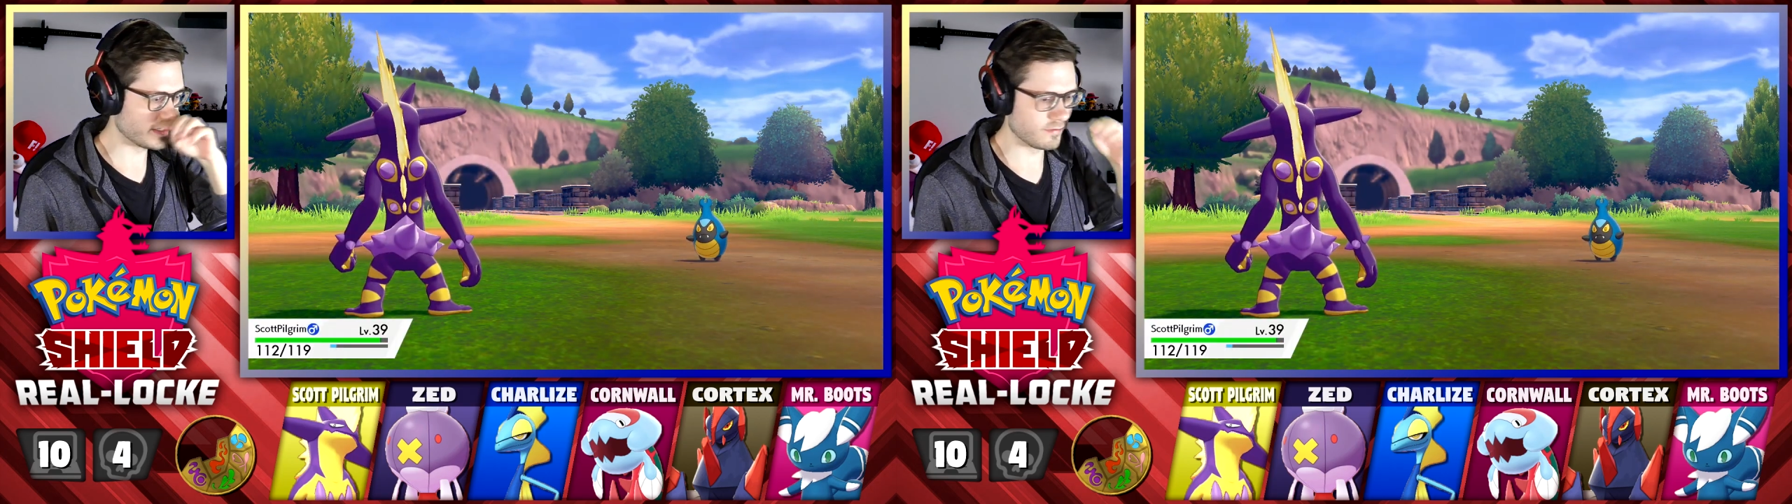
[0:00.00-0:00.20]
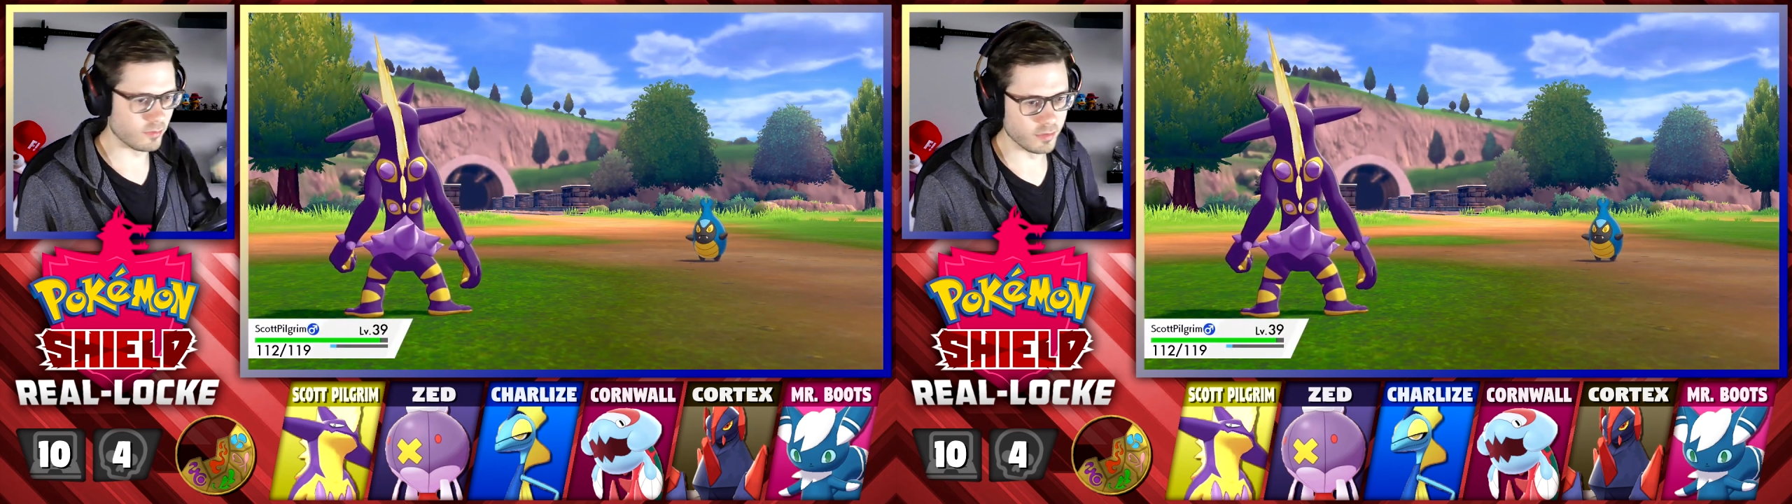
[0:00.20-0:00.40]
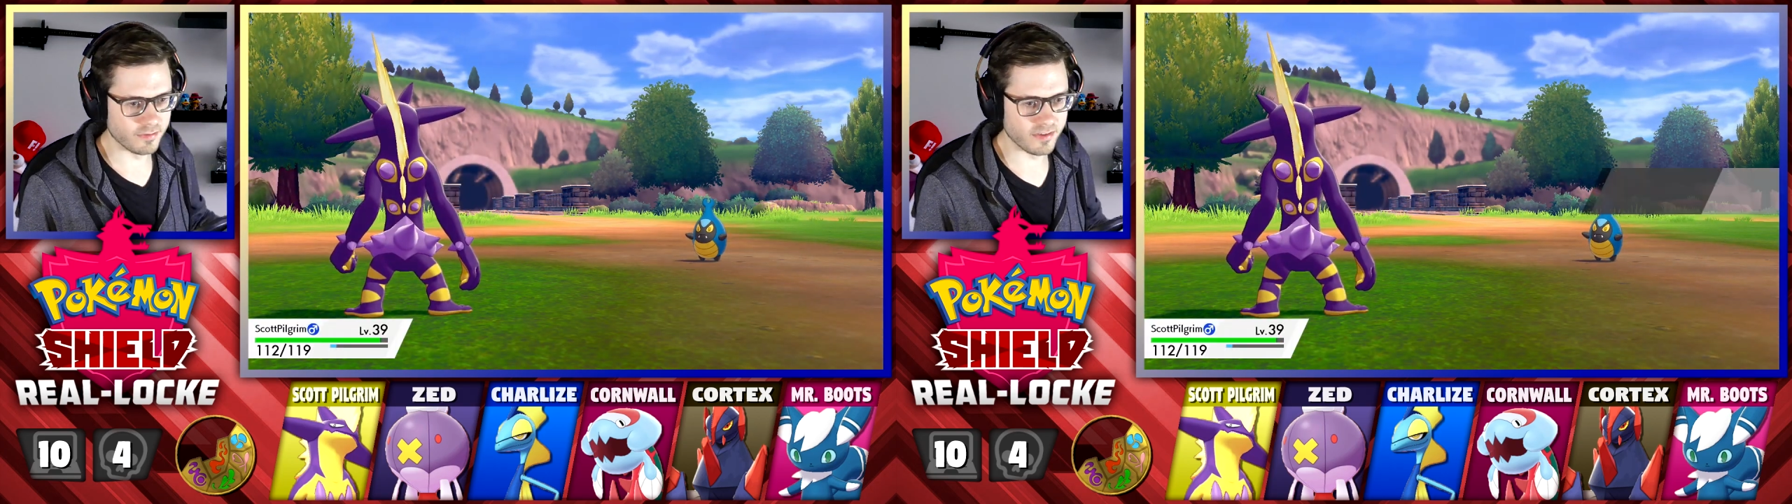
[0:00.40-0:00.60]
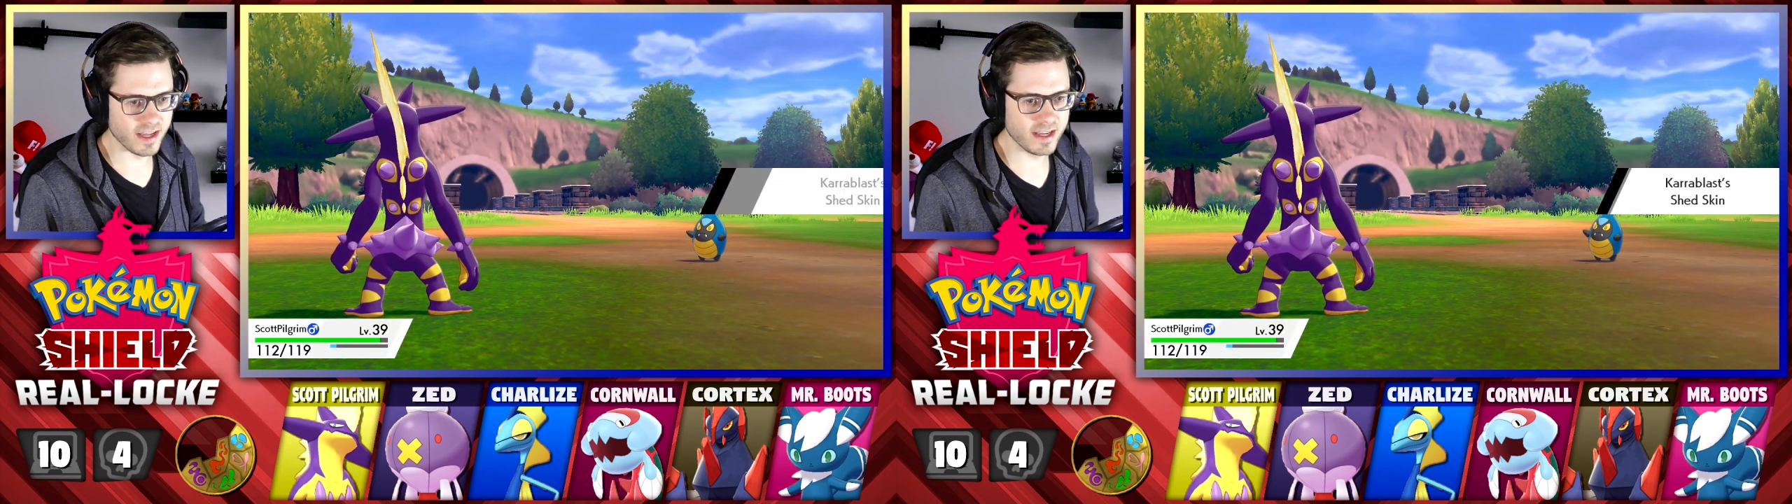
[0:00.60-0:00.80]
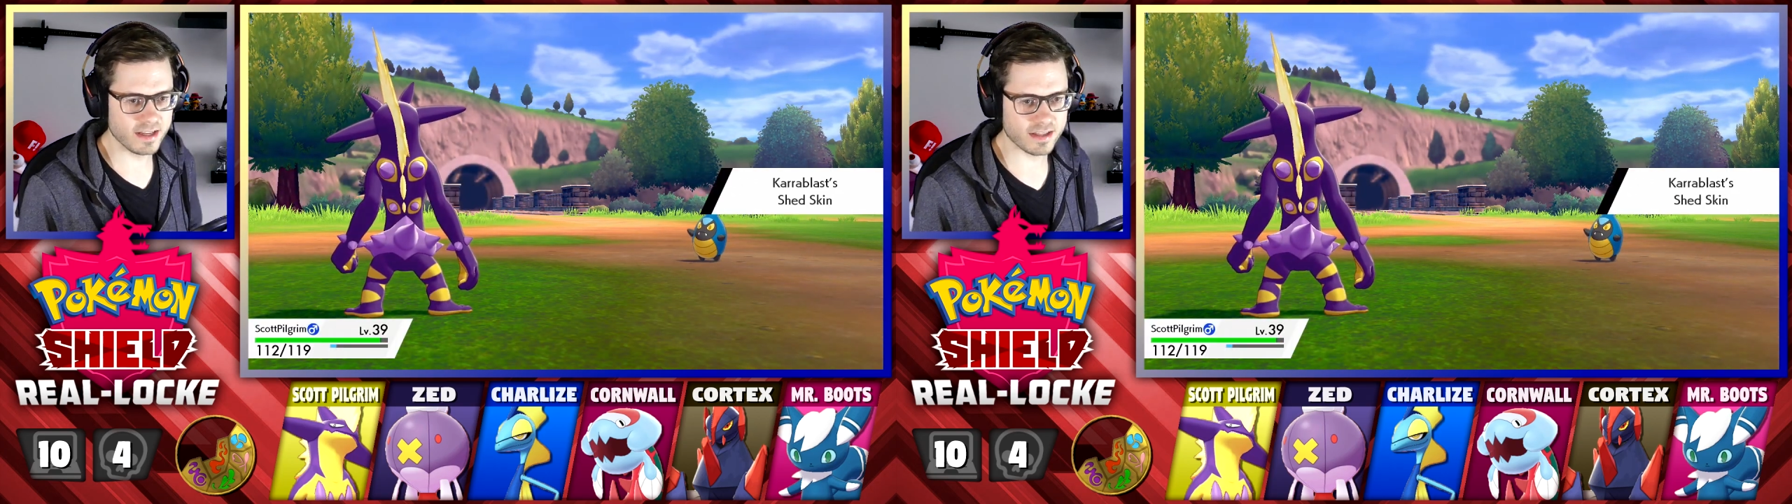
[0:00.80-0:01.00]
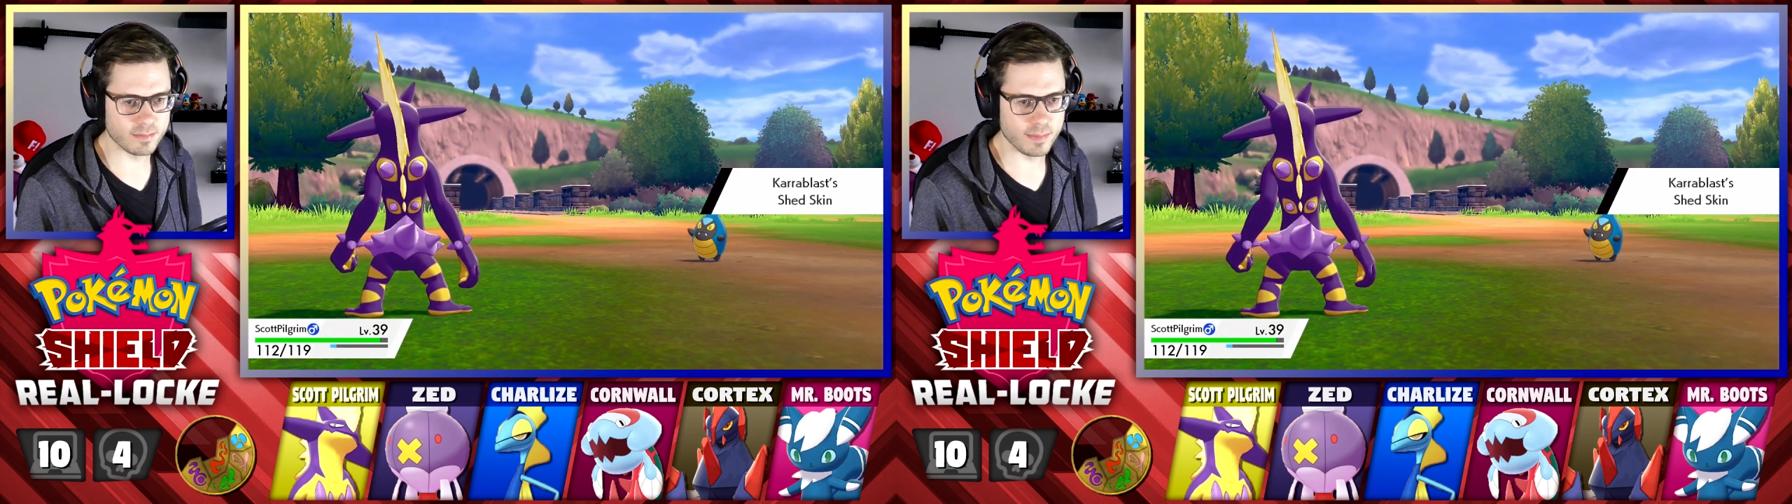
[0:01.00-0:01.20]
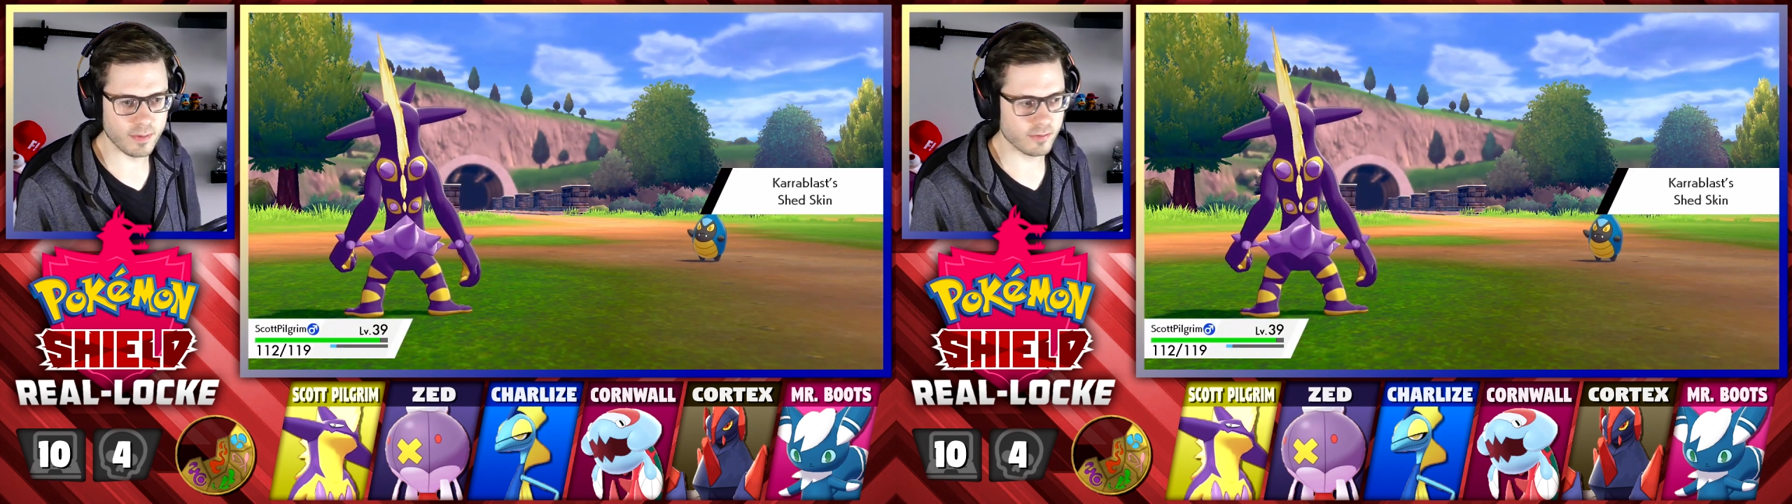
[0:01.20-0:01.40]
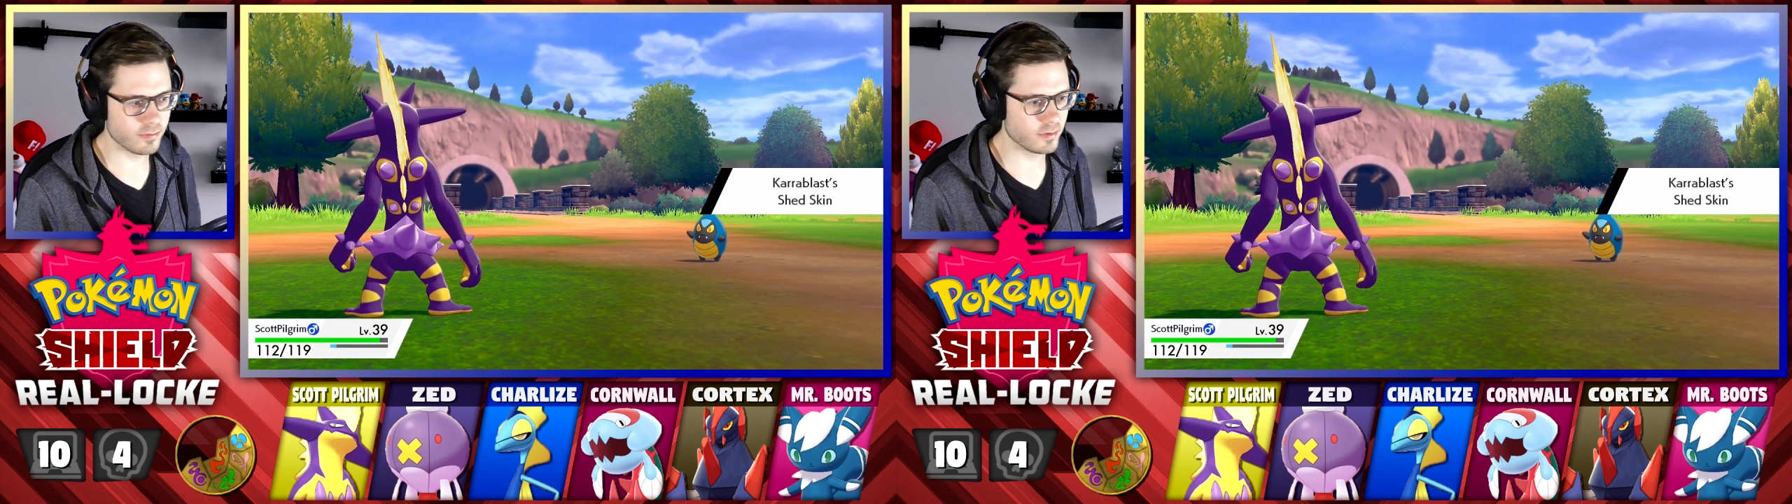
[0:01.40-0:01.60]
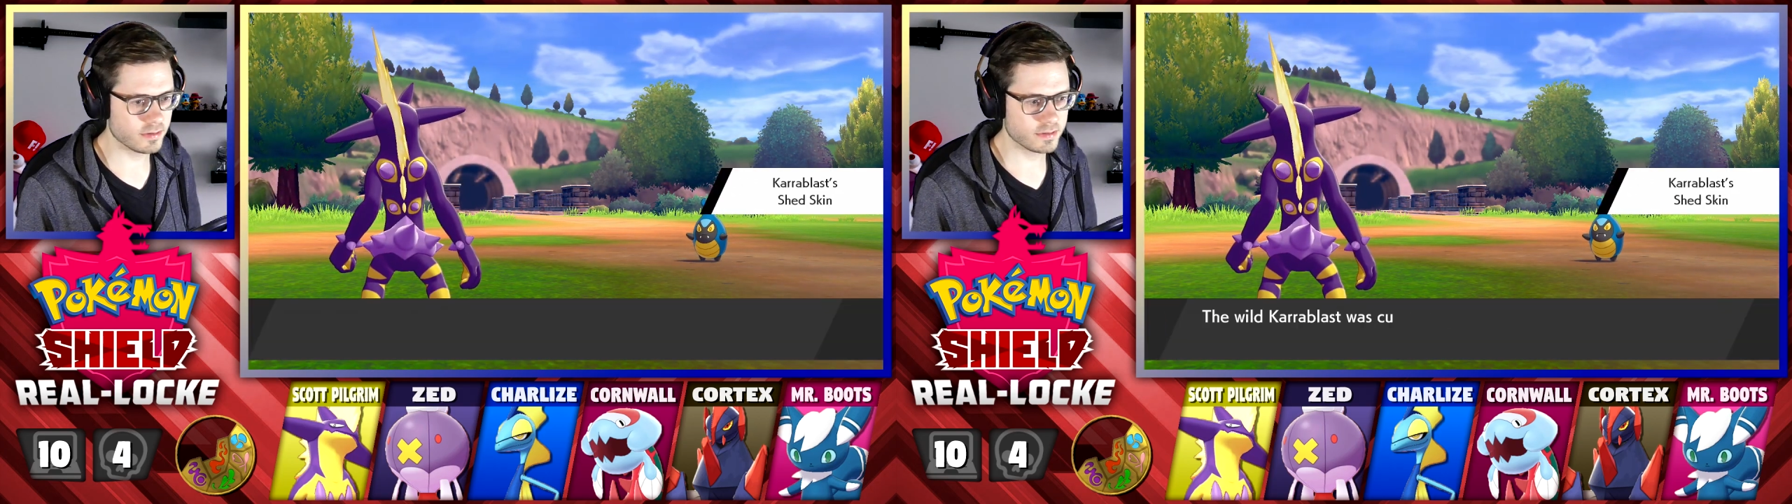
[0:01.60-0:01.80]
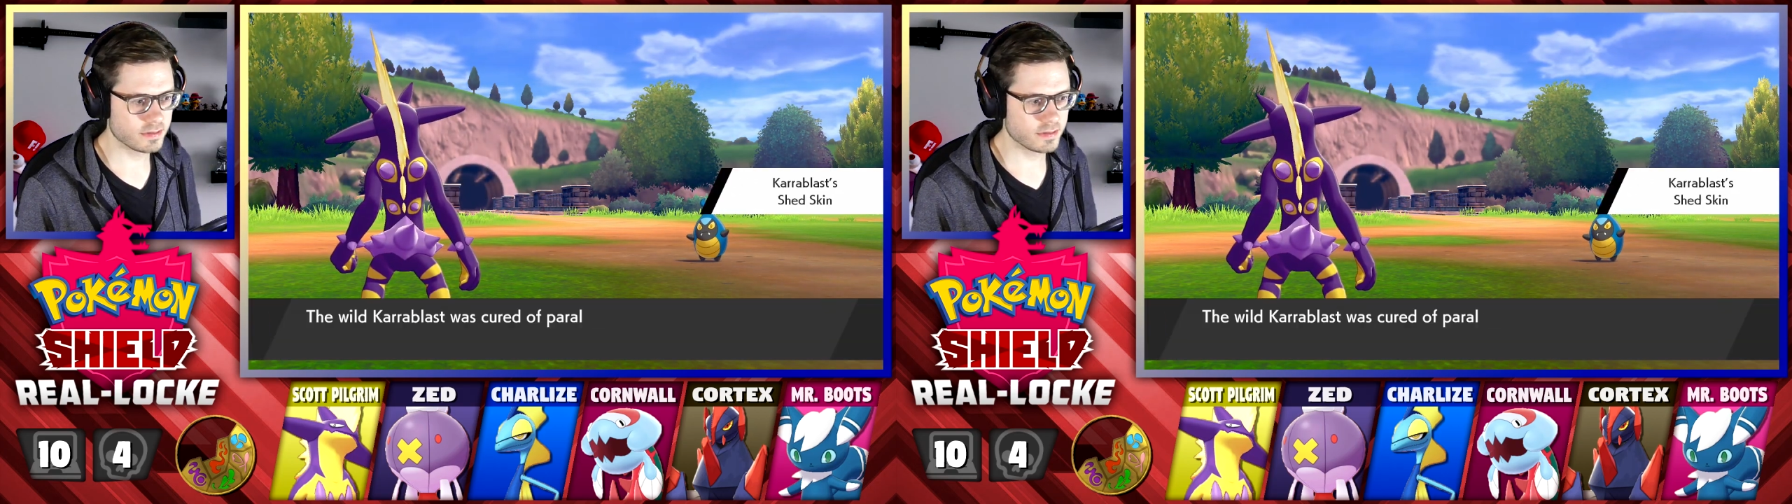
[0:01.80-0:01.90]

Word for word: careful with flail, that can be powerful.